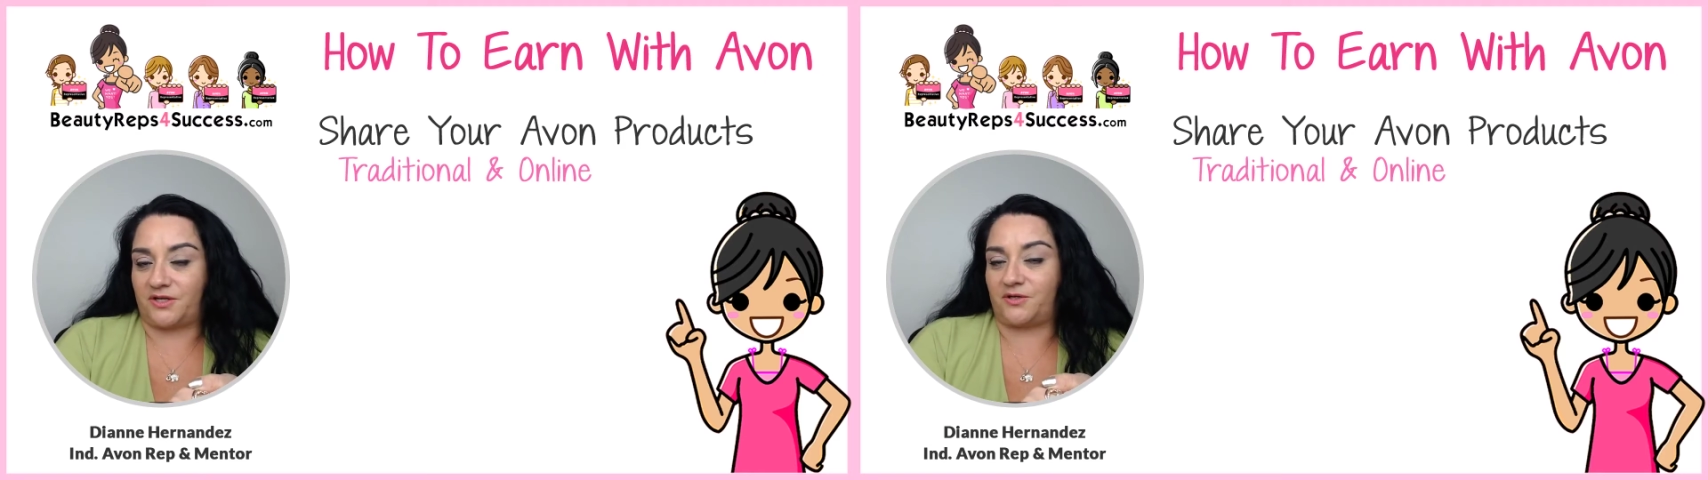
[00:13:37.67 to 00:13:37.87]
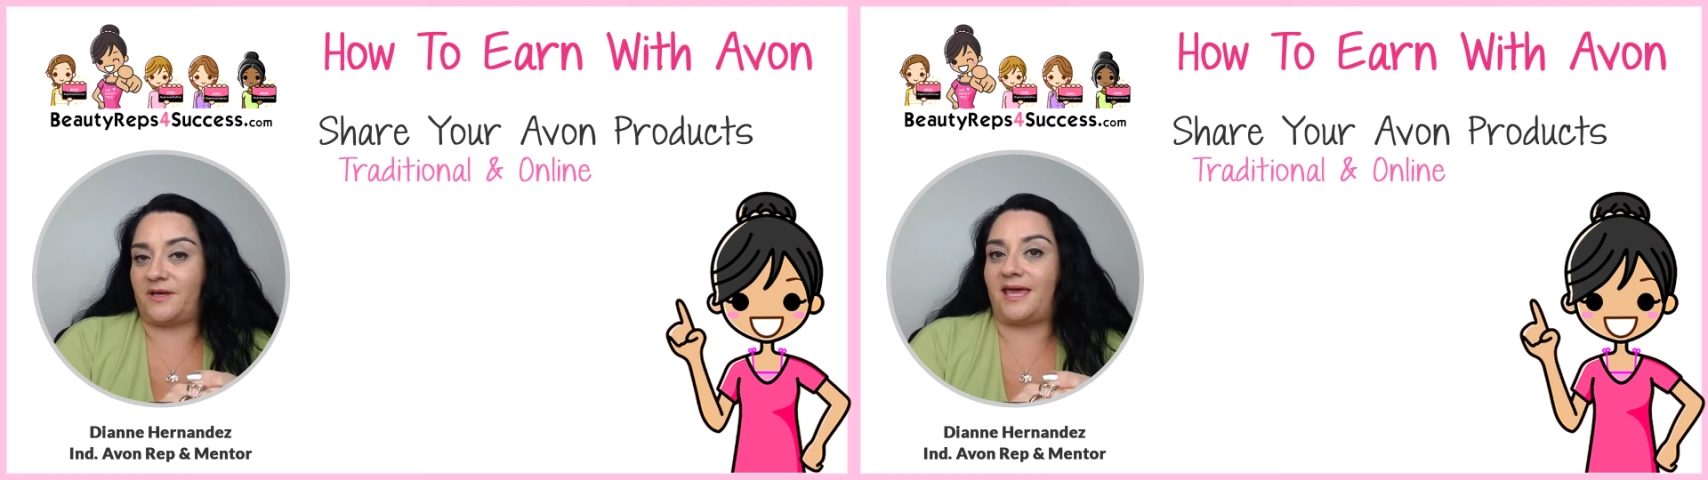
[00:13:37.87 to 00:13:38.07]

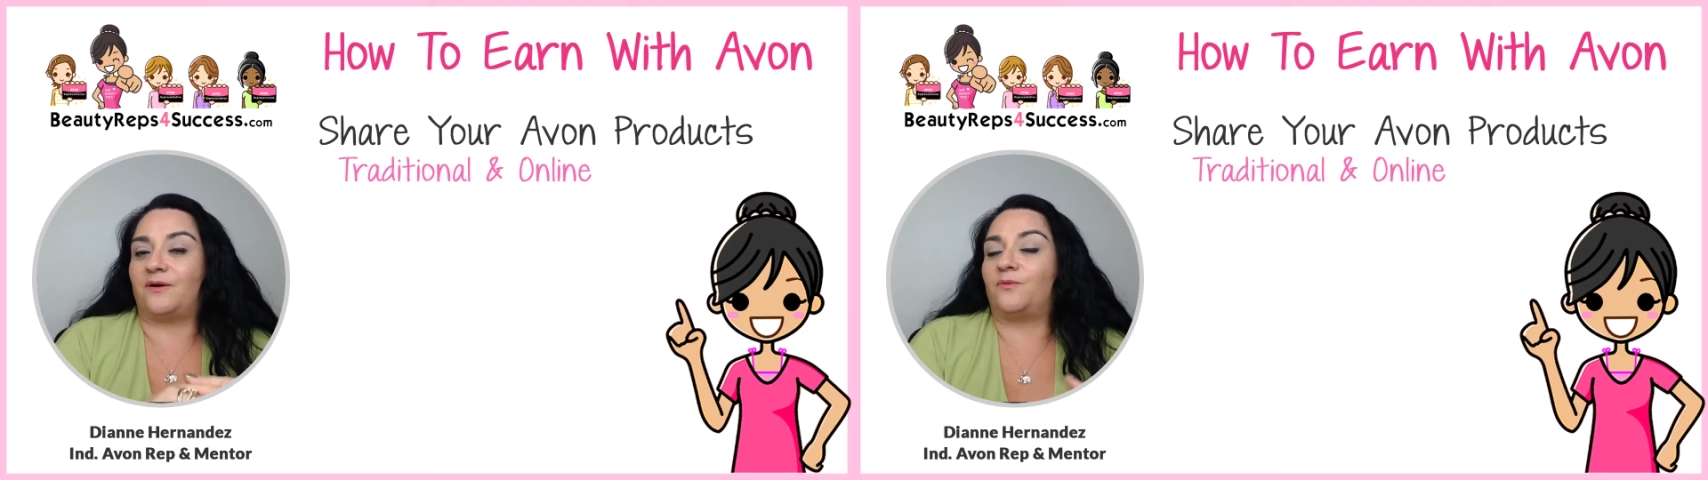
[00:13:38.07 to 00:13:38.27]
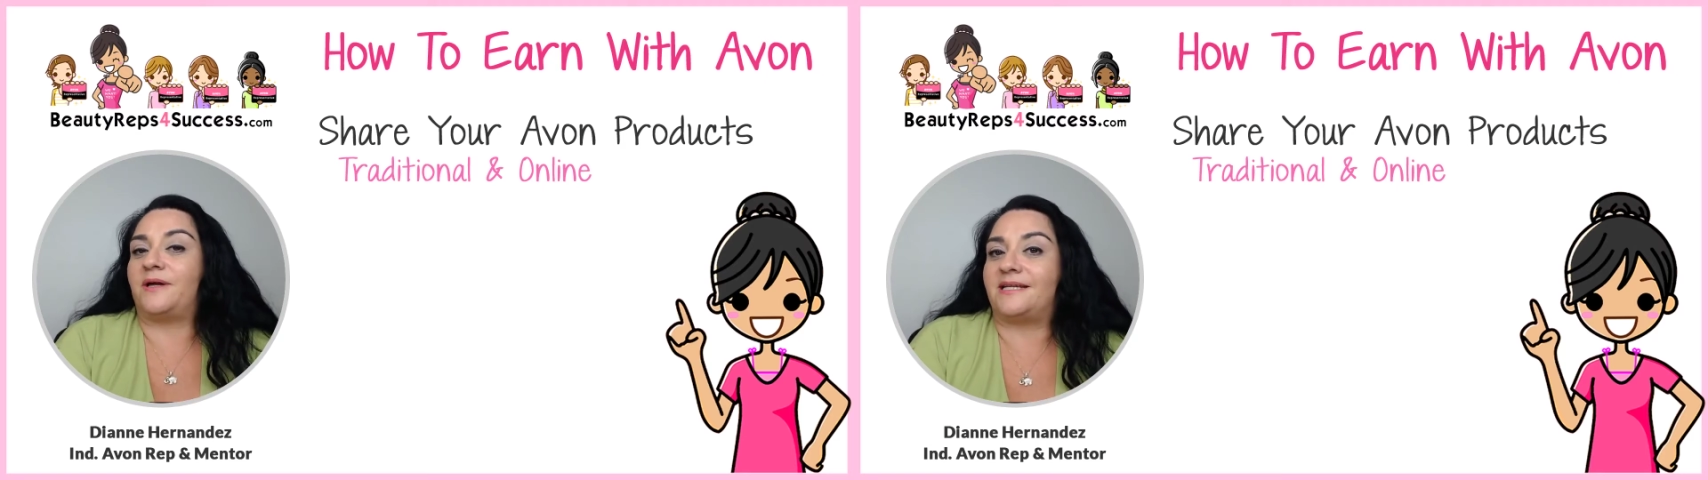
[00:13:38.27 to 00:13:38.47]
you
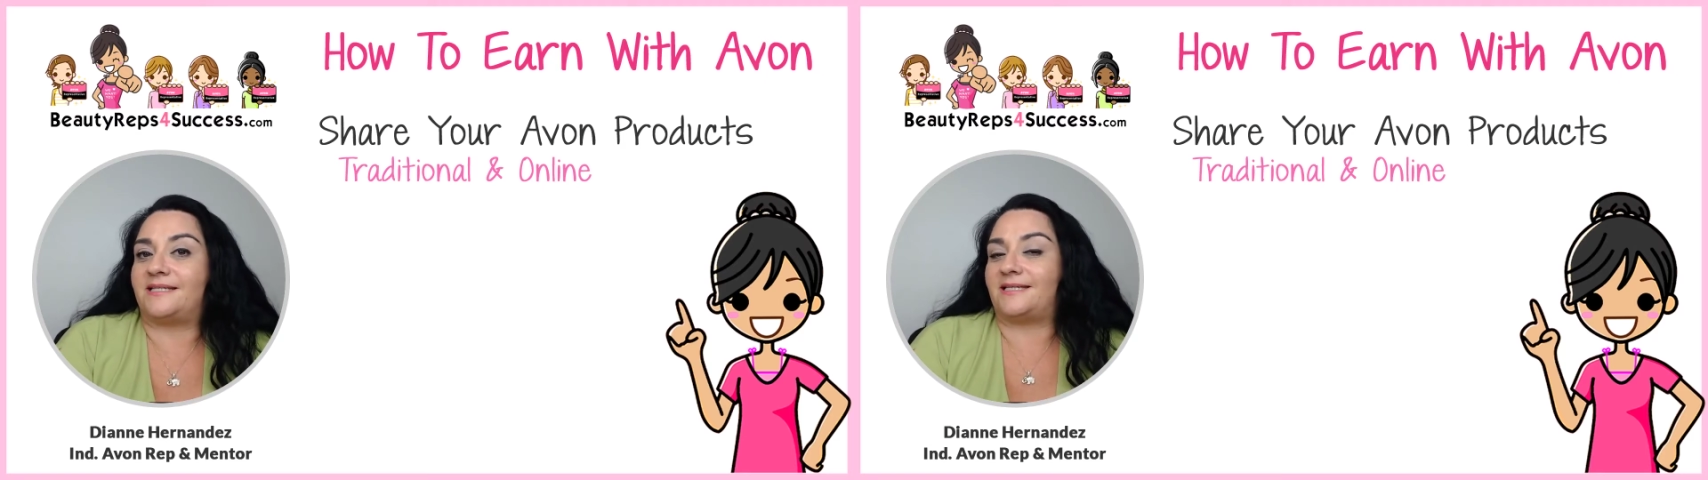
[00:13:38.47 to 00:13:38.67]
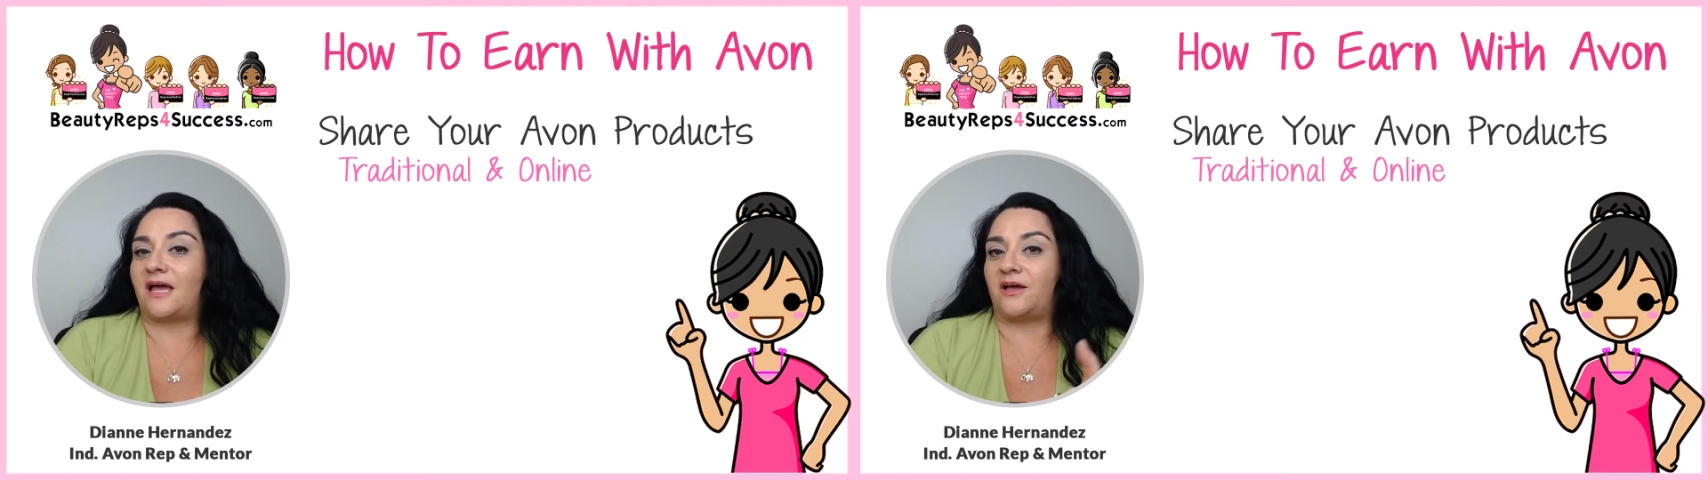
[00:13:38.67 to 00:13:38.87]
can't wait to
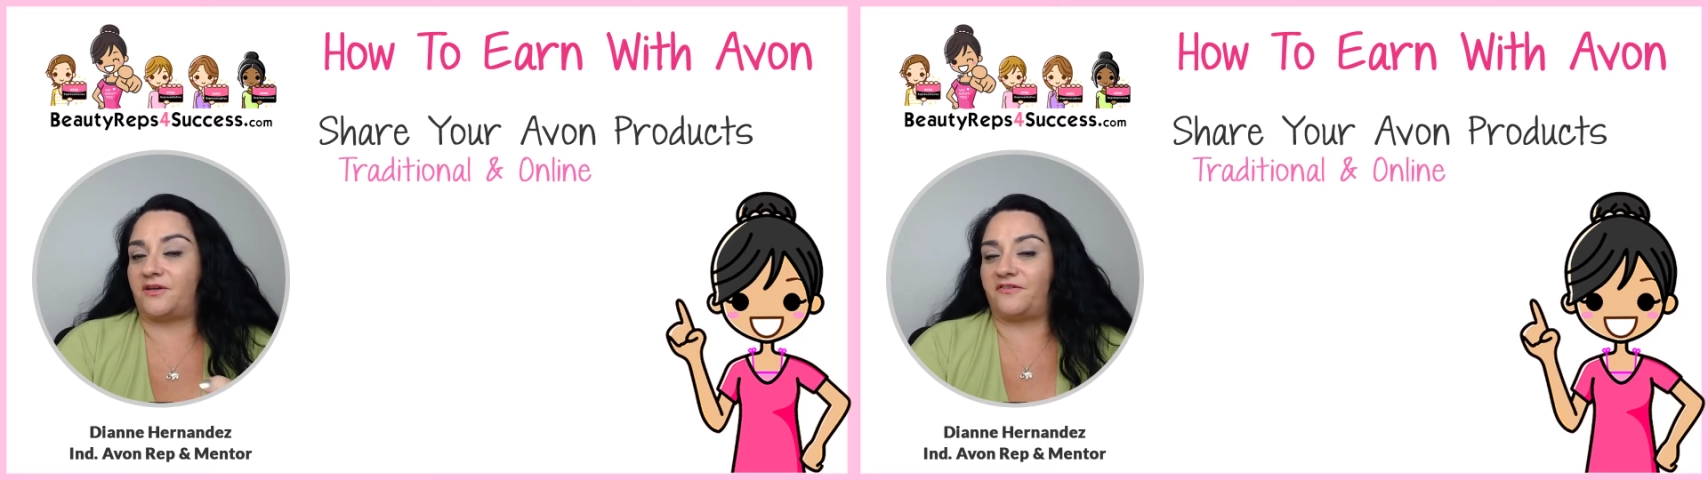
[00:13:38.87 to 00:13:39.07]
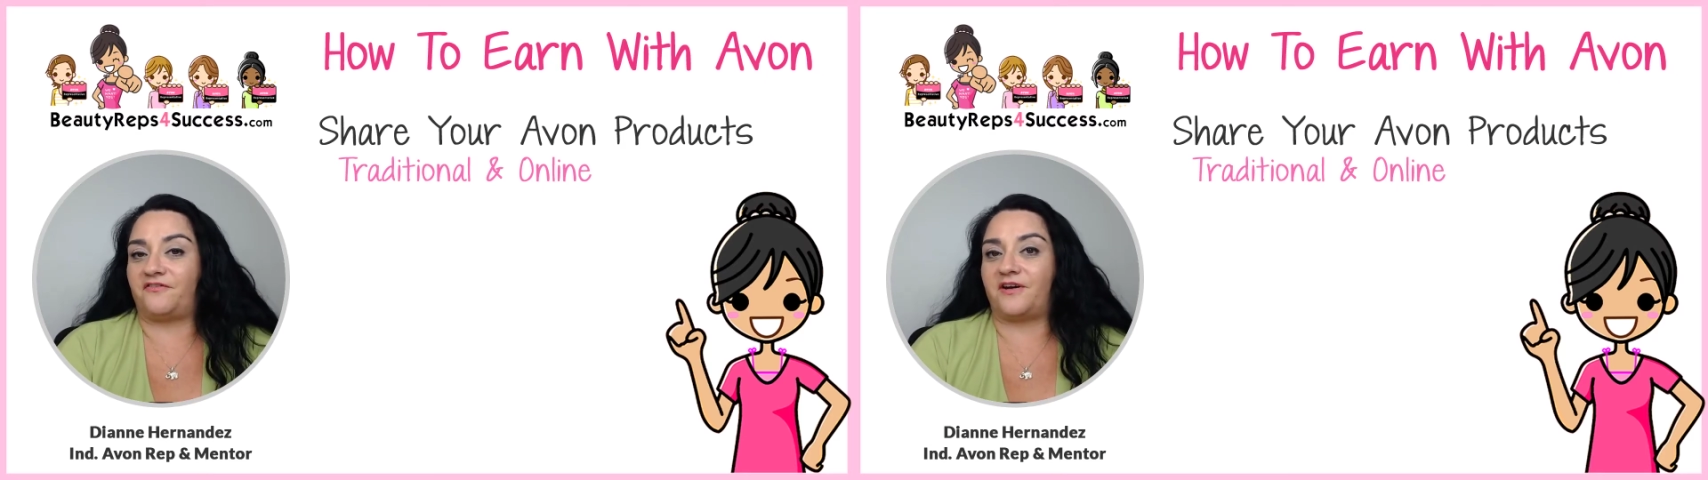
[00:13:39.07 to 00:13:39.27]
tell
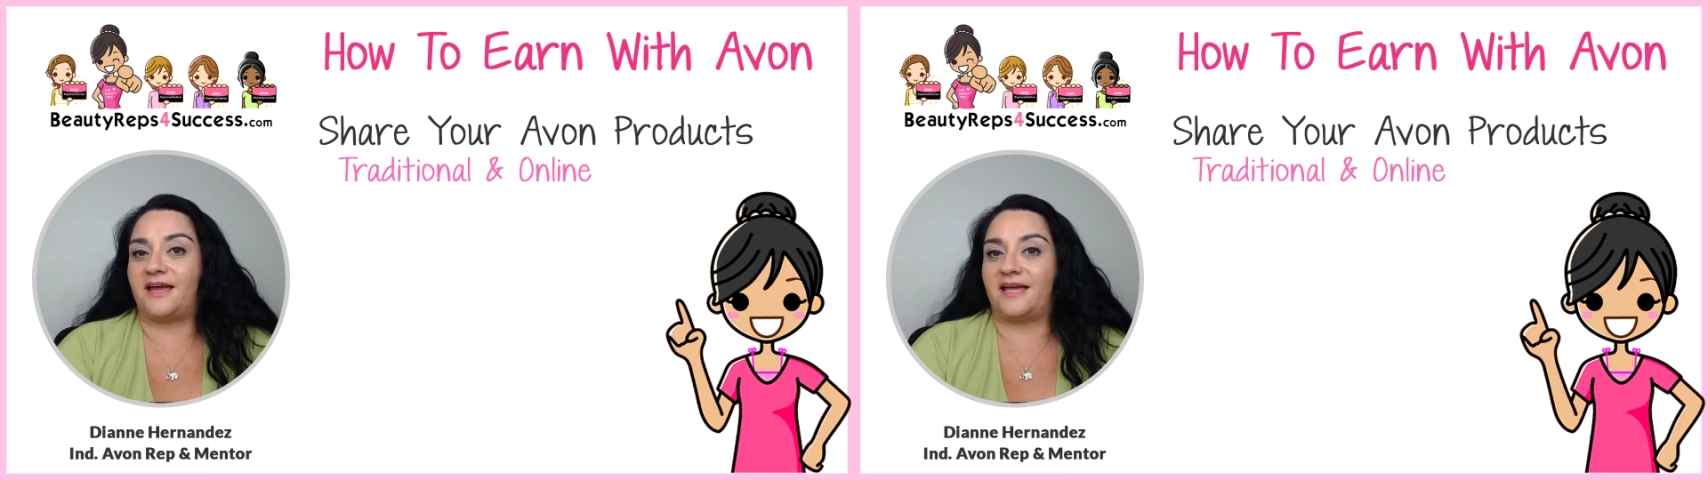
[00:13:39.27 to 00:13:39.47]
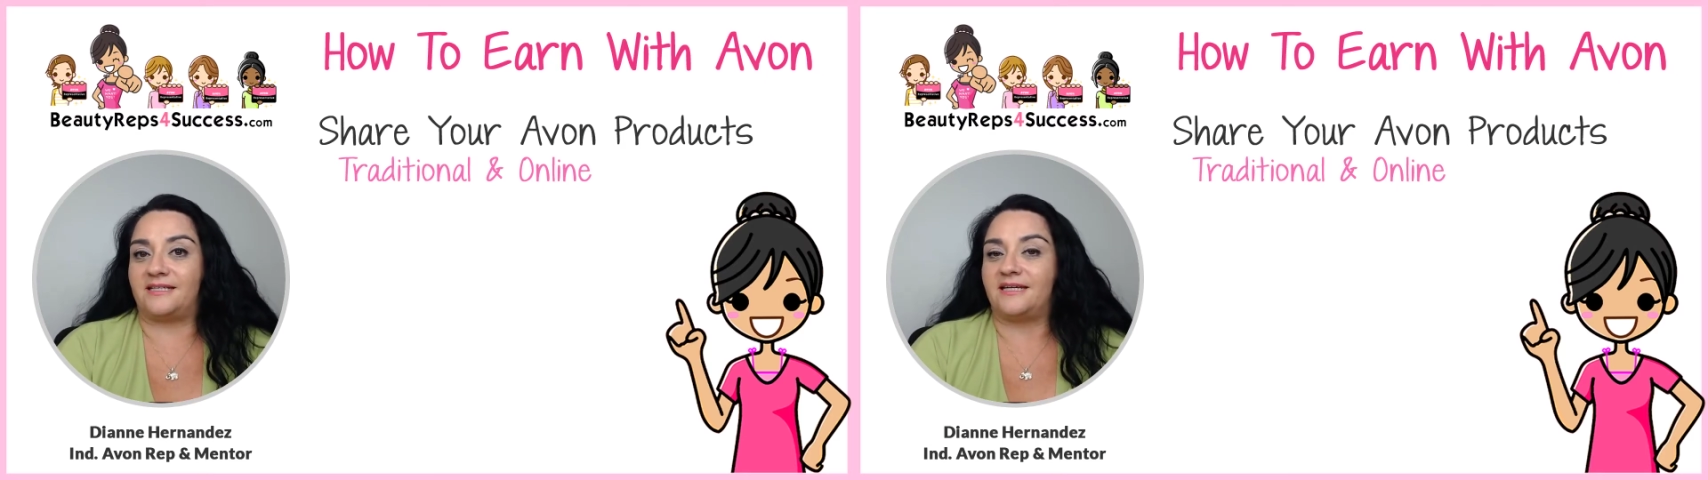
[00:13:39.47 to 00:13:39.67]
your friend.